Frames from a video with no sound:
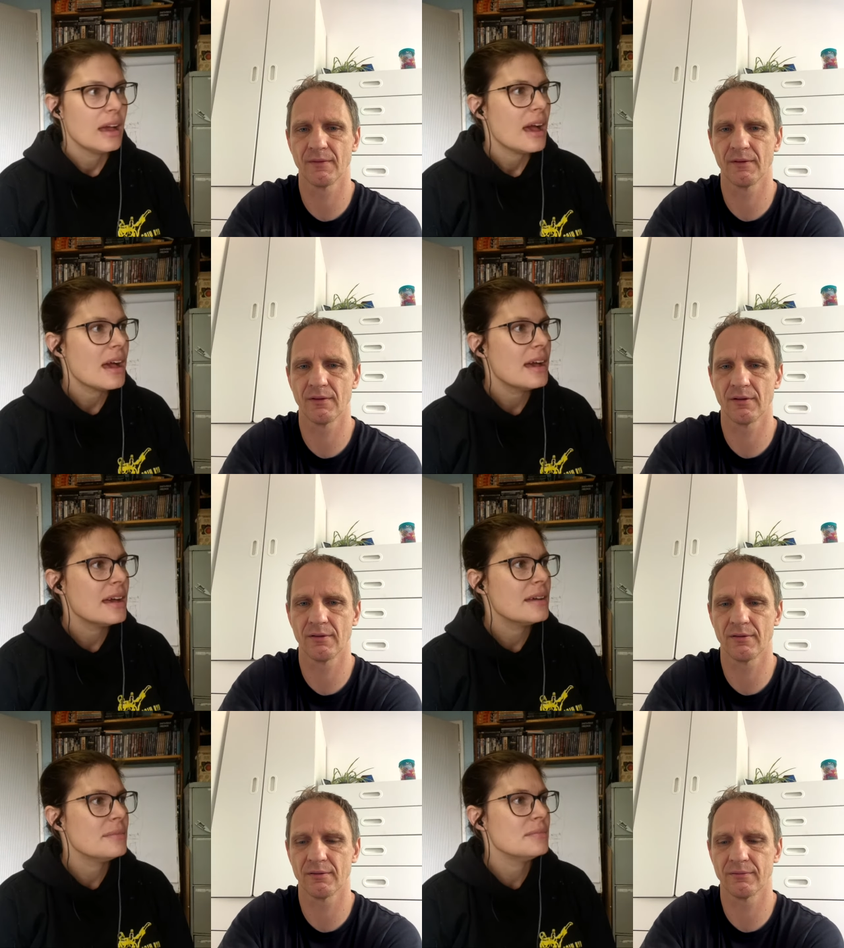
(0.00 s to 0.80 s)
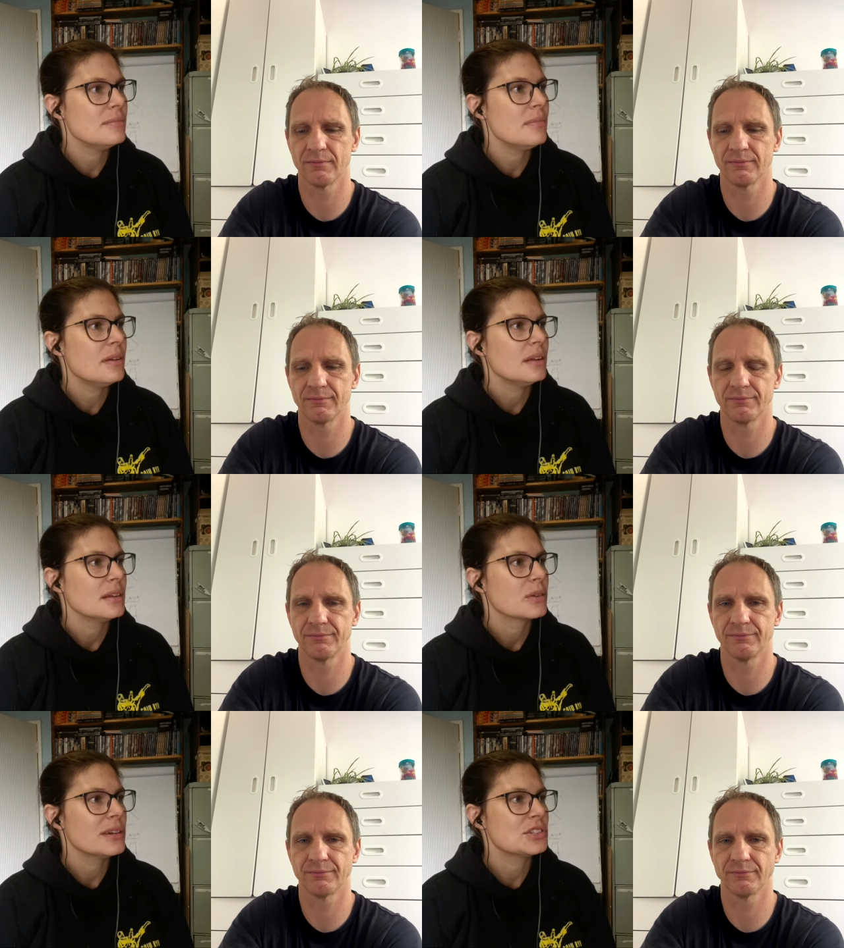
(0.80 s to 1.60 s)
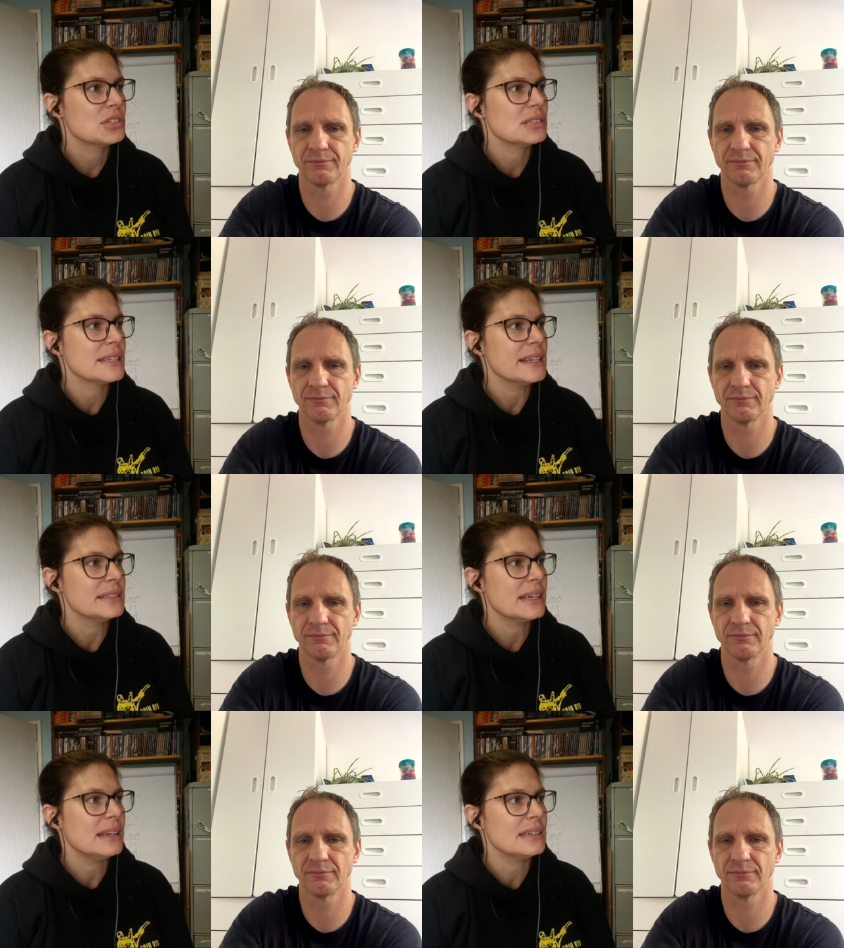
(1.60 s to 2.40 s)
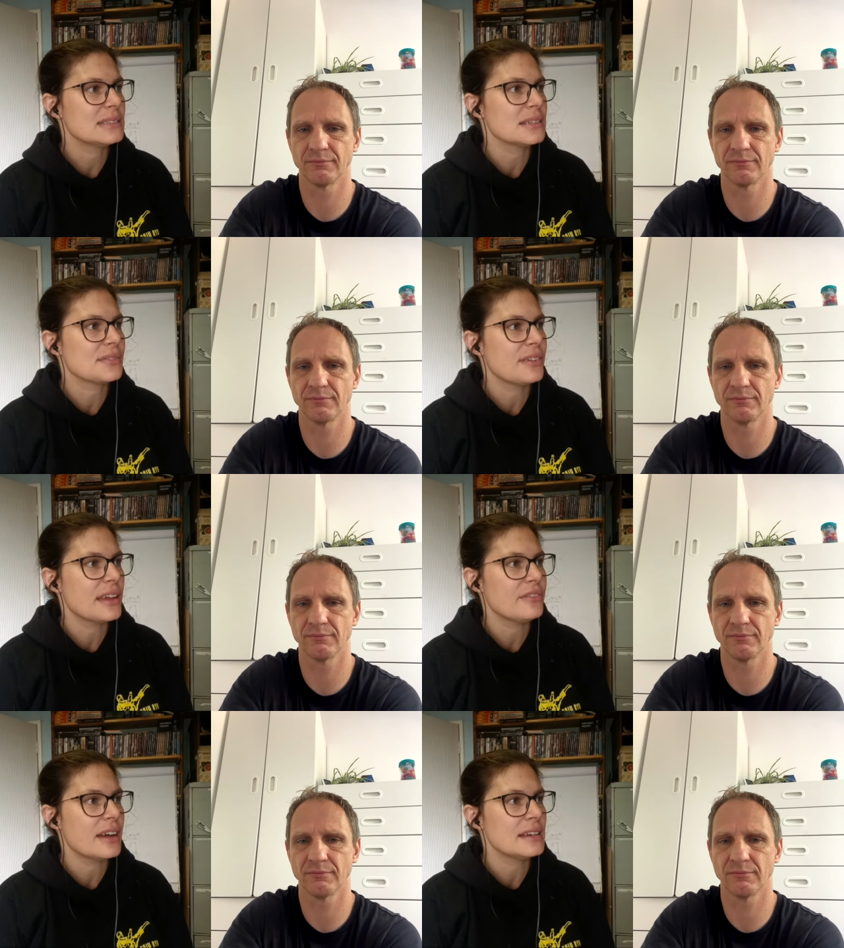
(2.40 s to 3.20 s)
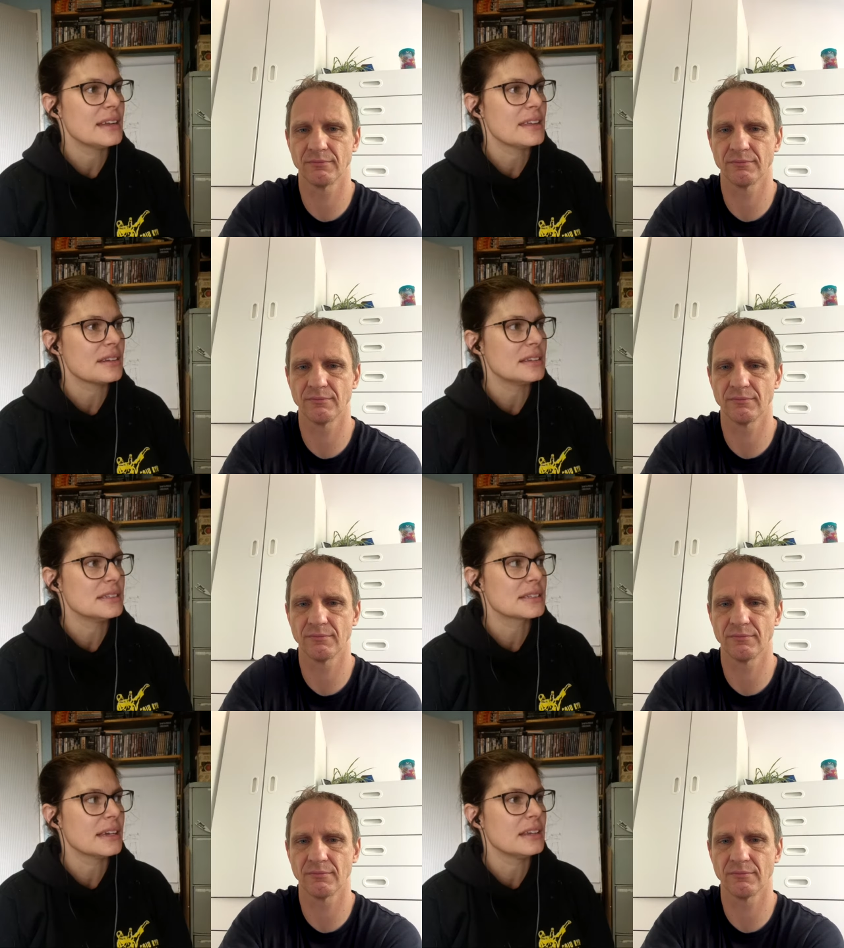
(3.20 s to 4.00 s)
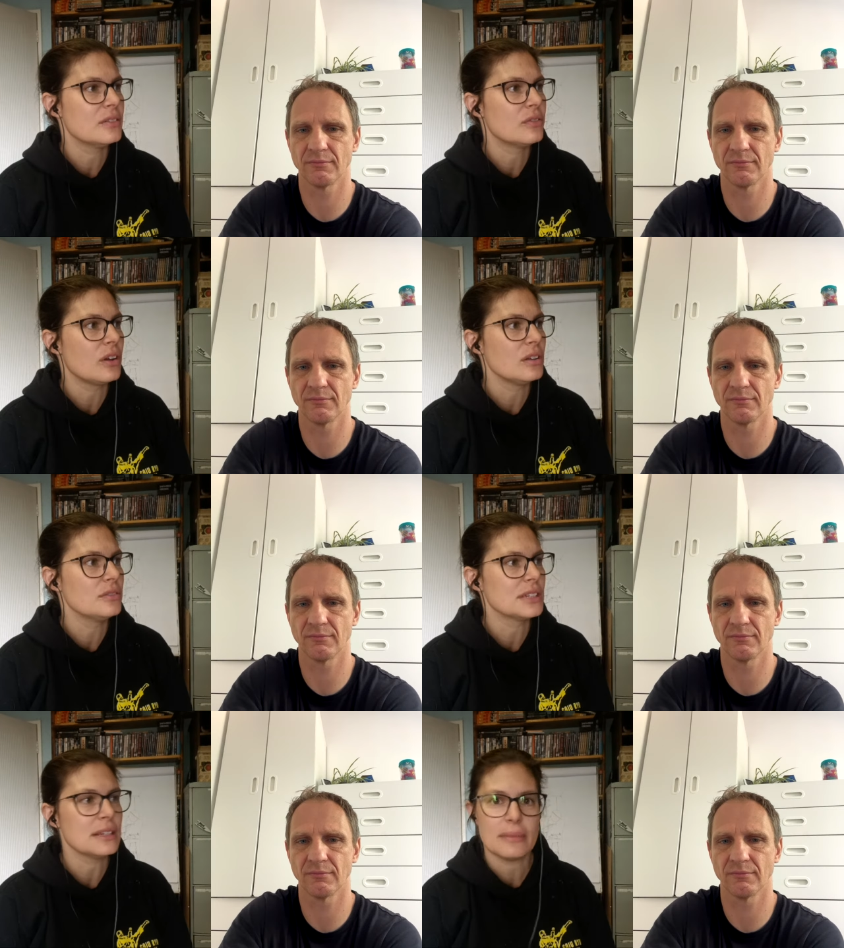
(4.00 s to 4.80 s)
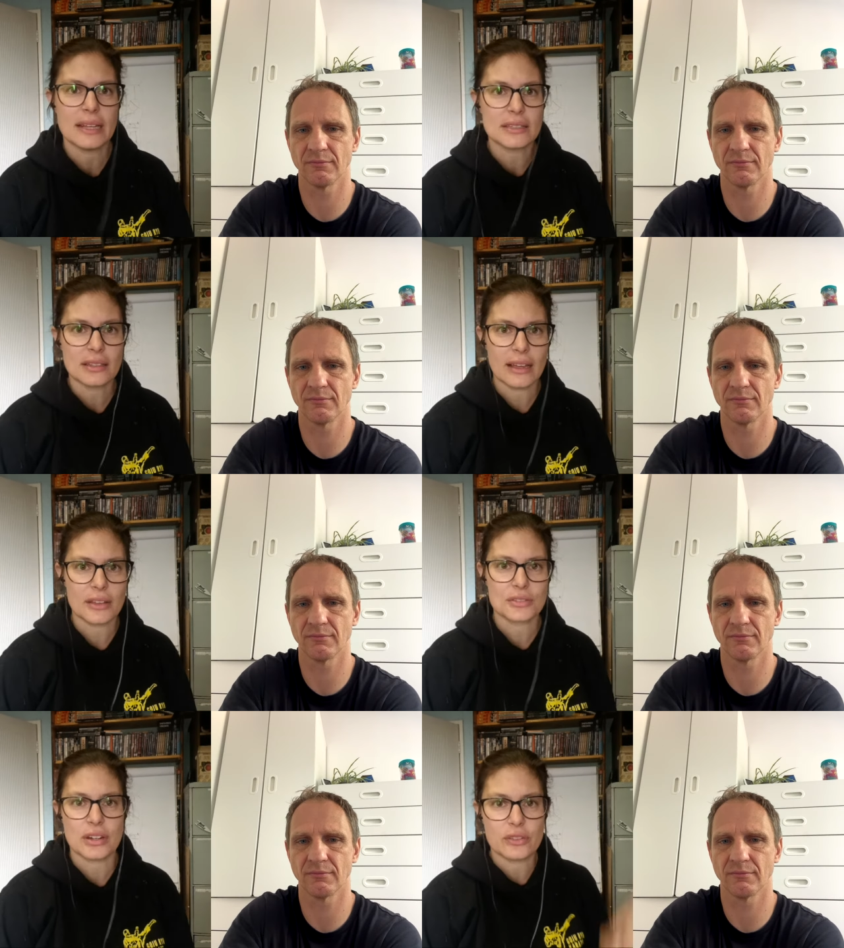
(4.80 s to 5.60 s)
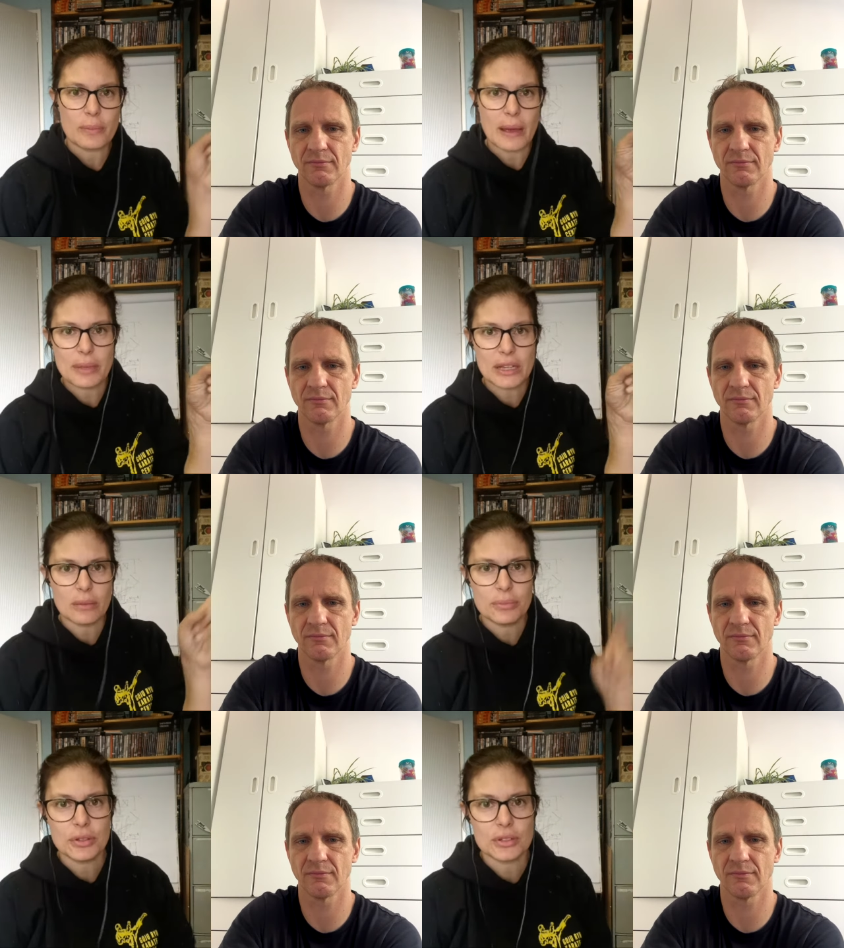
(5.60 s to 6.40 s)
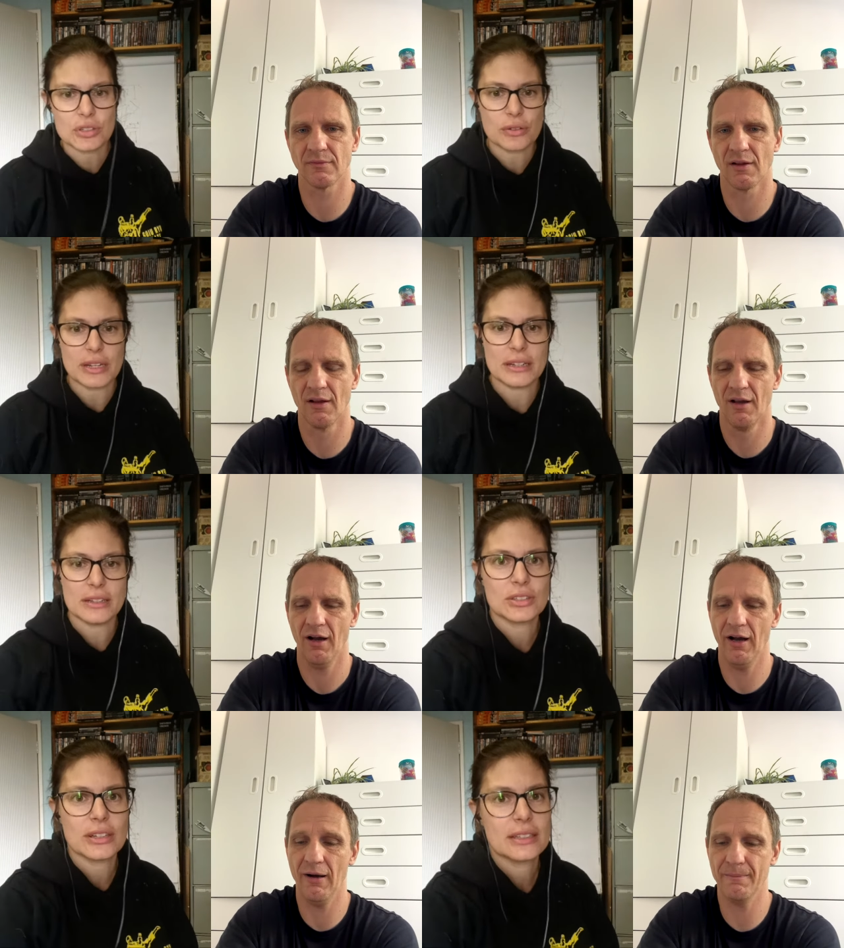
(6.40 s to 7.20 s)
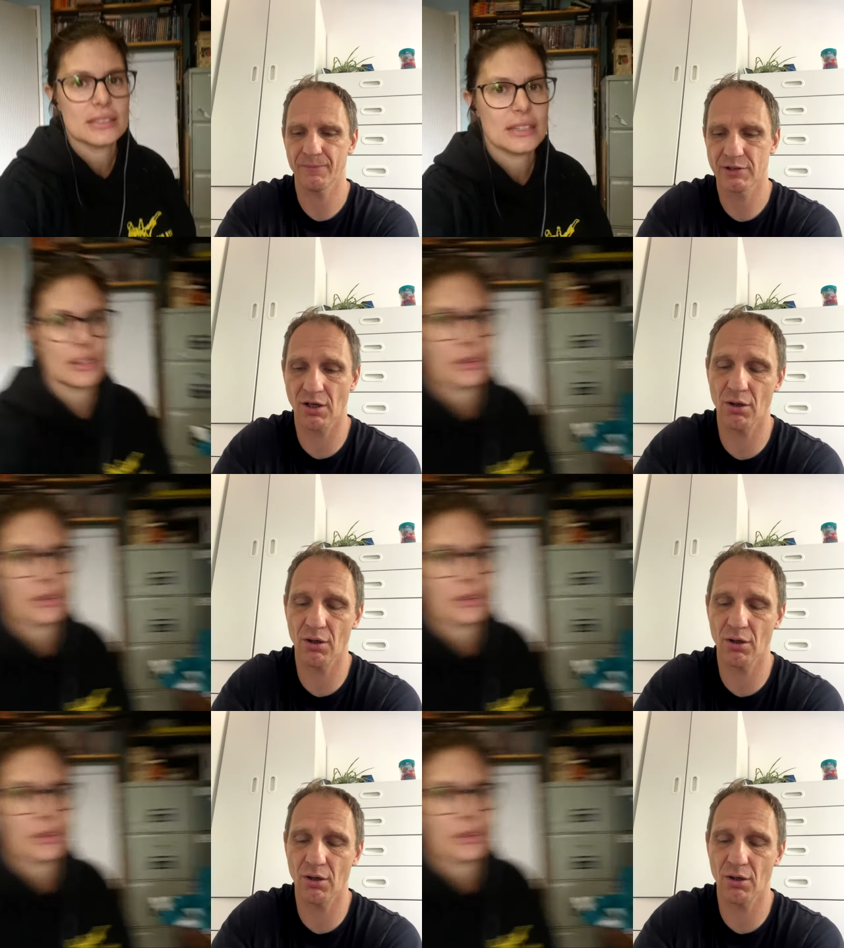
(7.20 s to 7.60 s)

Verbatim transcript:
Speaker 1: Um, question Sensei Les, does Fairfight Netherlands get involved in mental health? So I've got my big computer screen here. Um, so,